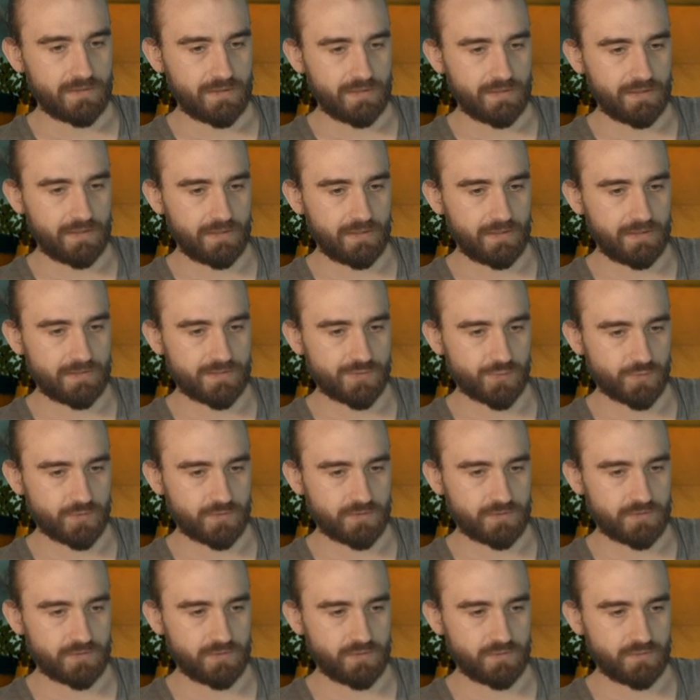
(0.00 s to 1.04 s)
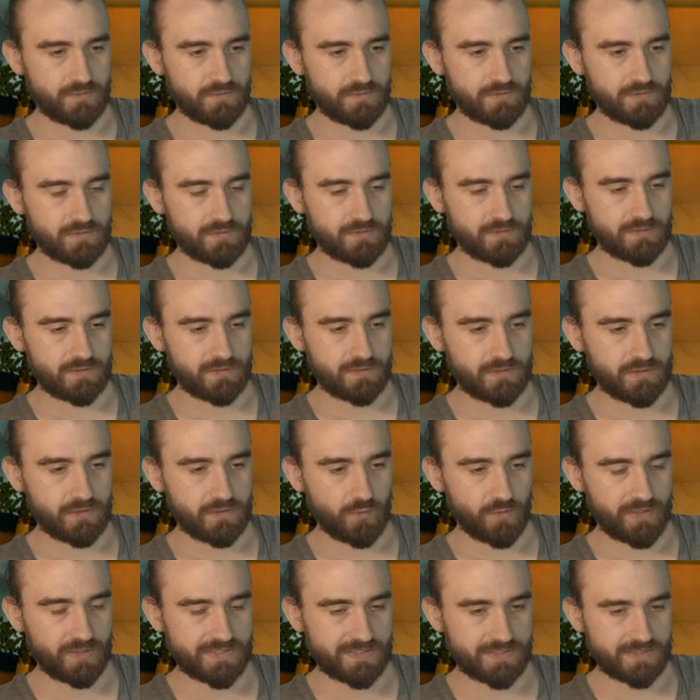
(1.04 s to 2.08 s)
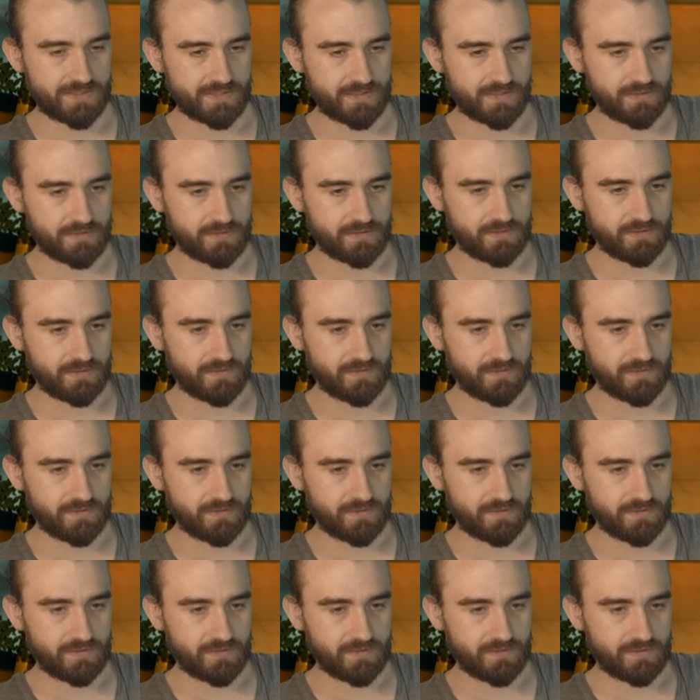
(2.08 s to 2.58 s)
Uh, sure. Go against this guy.